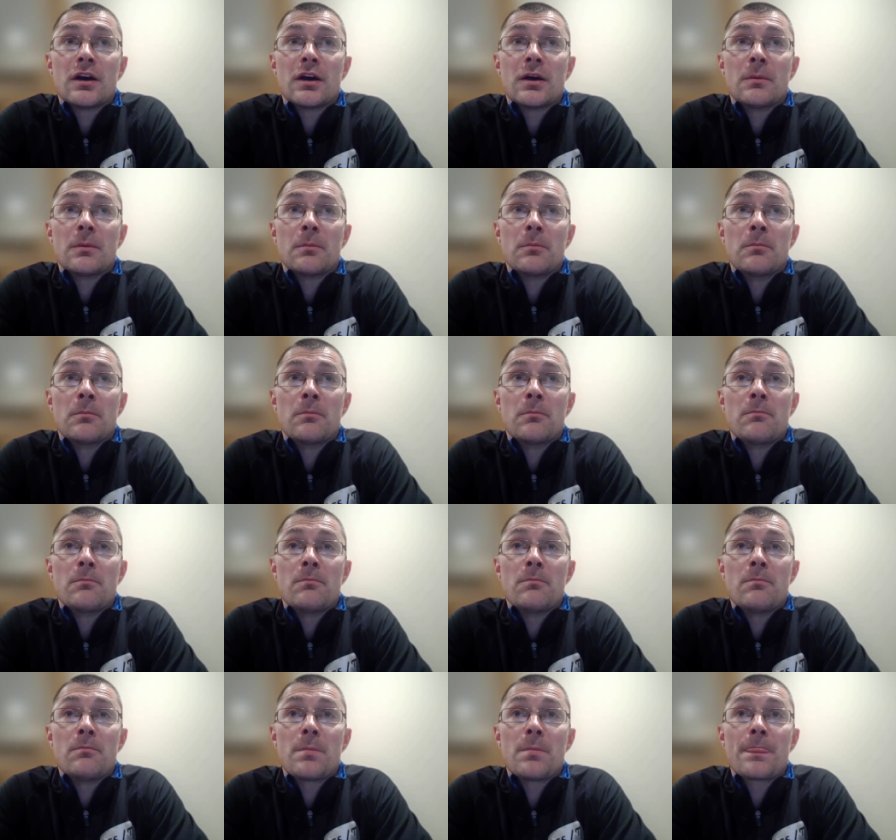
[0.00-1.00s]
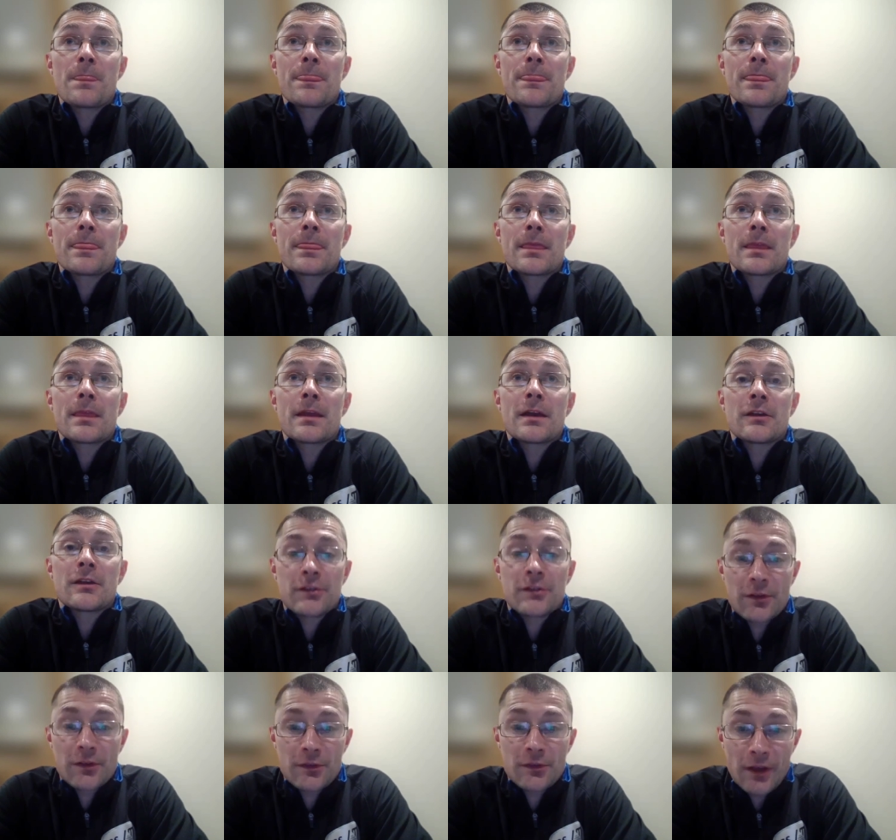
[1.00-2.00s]
um,
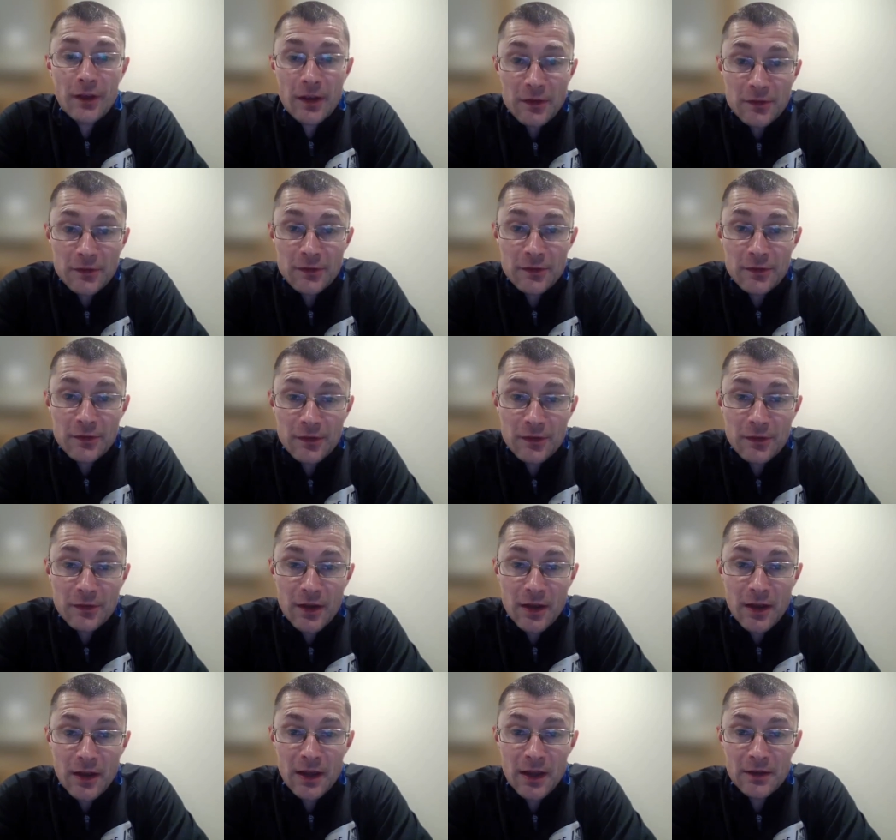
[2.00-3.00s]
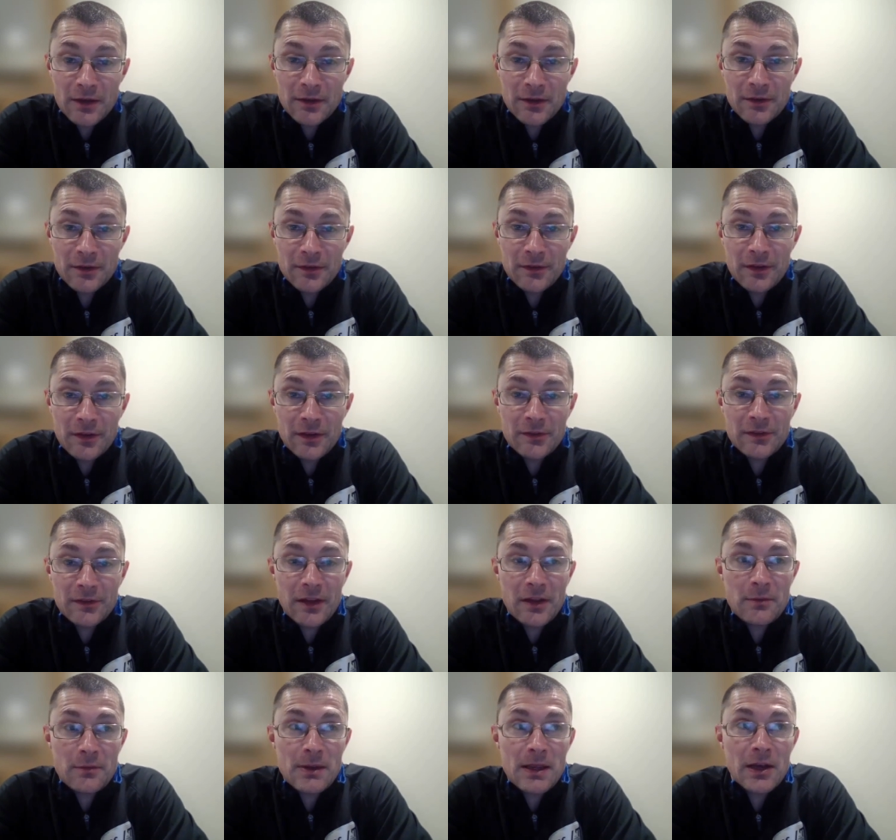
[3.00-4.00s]
a success, and it's
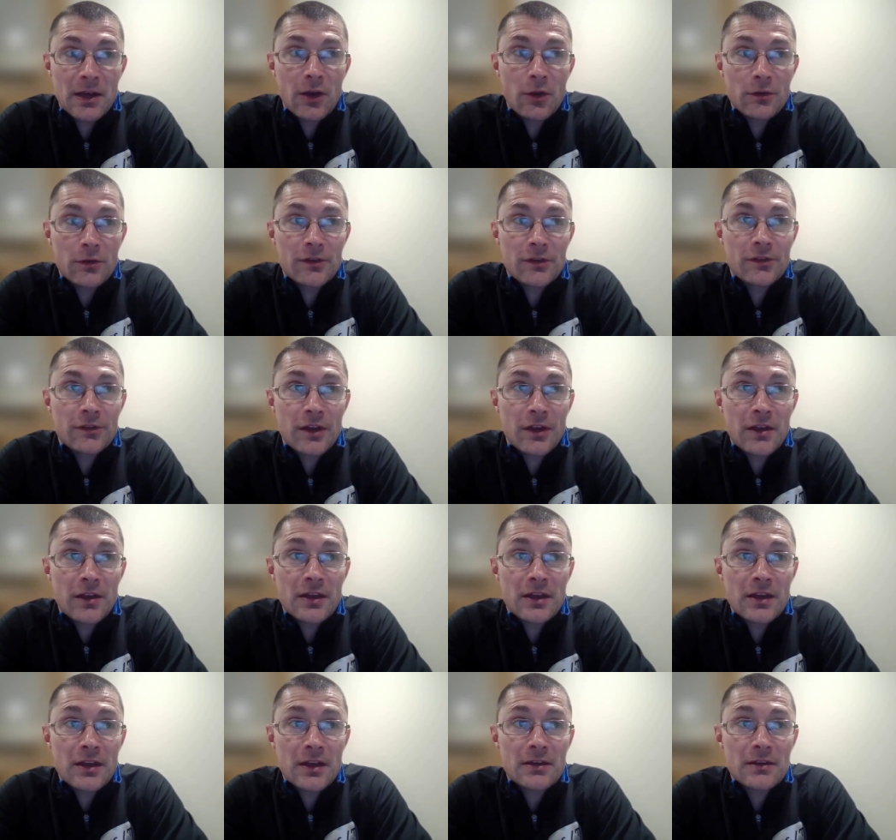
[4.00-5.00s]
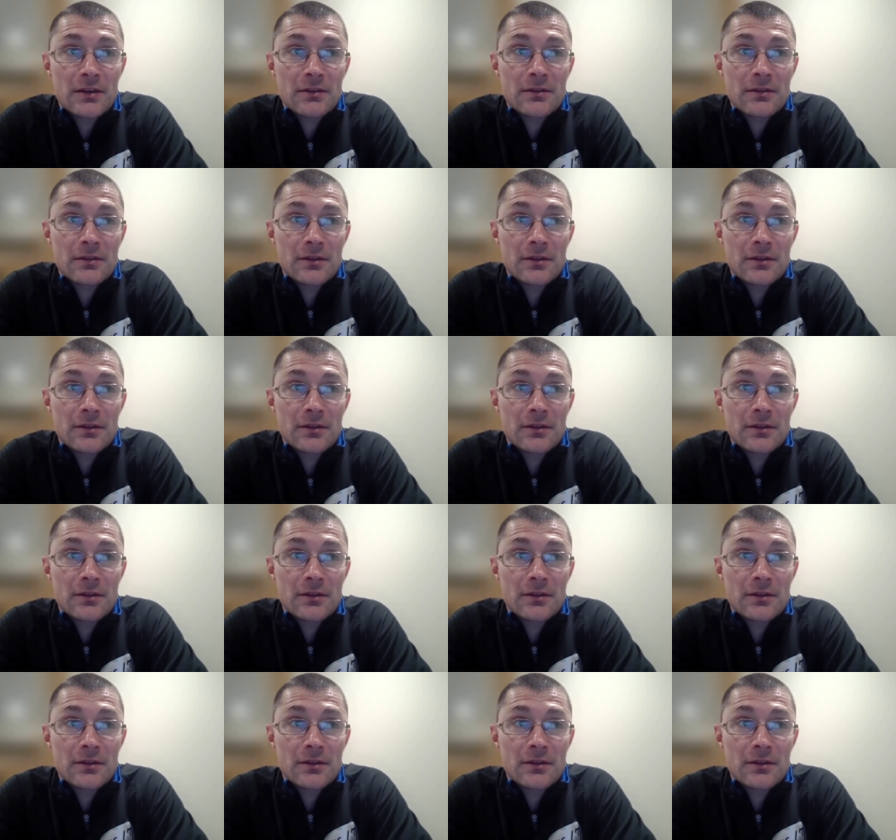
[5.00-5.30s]
taken me a lot to say that.